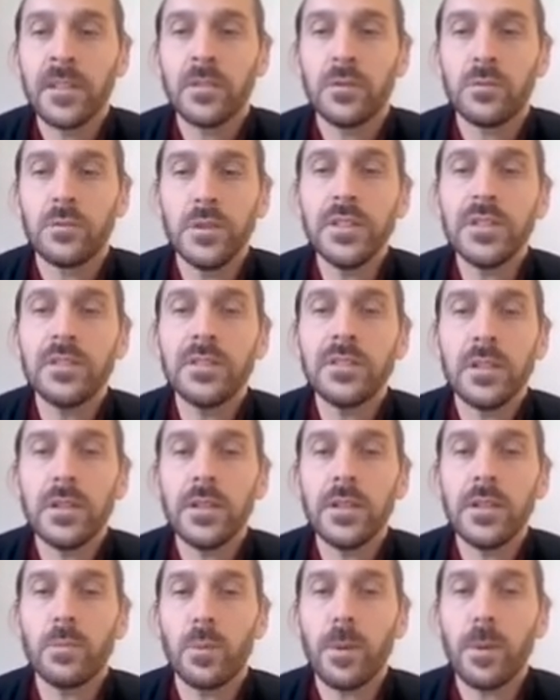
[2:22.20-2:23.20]

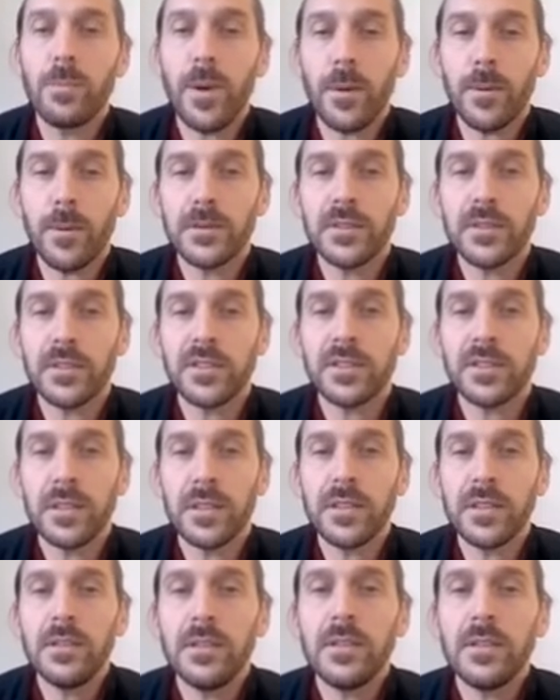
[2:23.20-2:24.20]
Recently, we published a
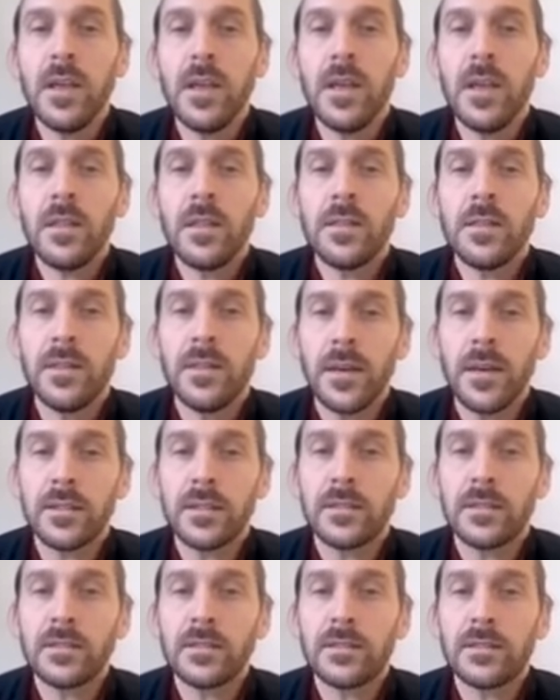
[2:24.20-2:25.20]
study
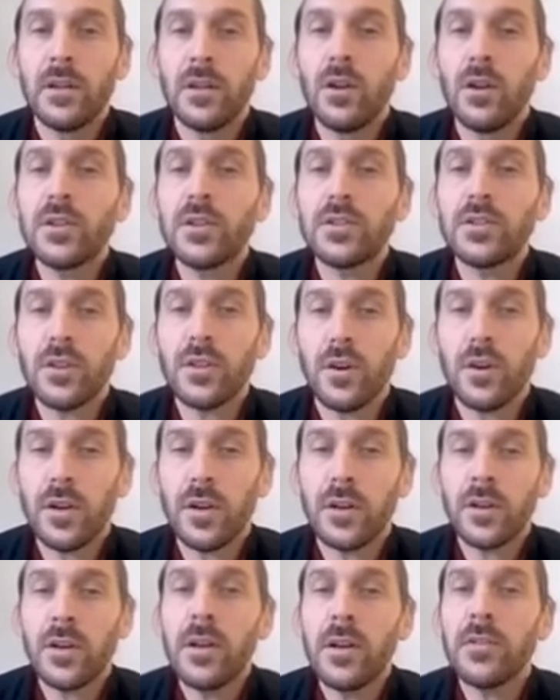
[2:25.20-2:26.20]
that looks
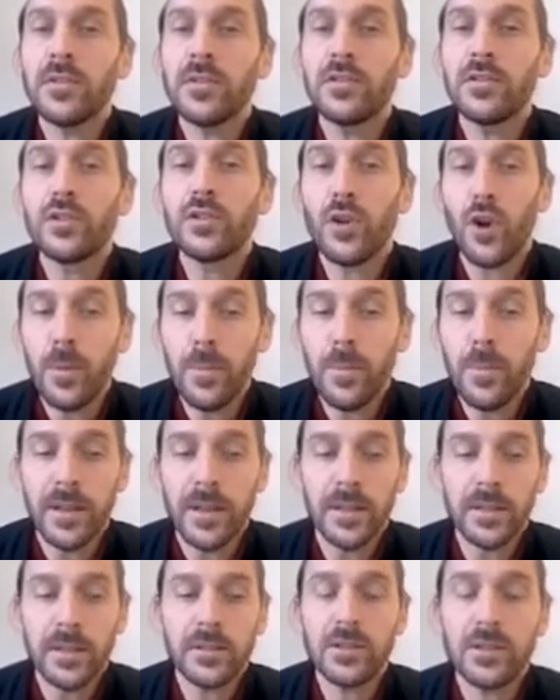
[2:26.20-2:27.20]
on the
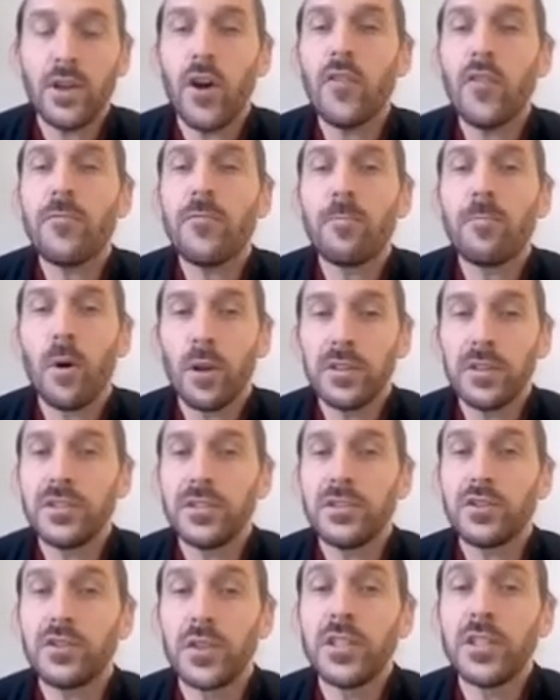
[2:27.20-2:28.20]
determinants of policy
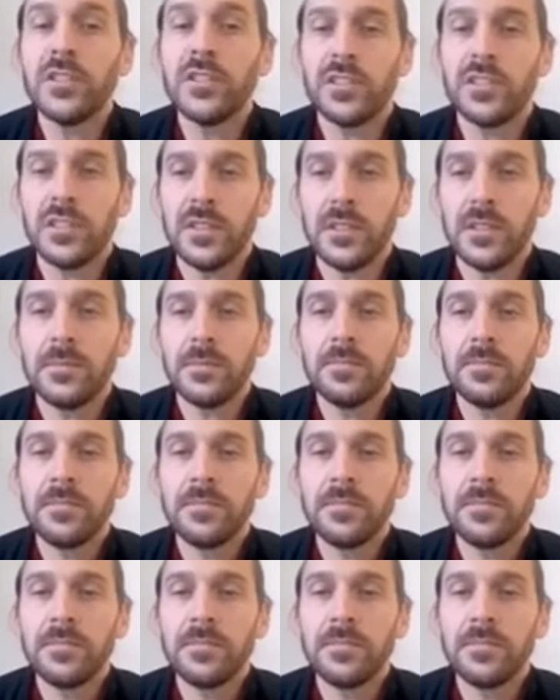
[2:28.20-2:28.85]
stringency.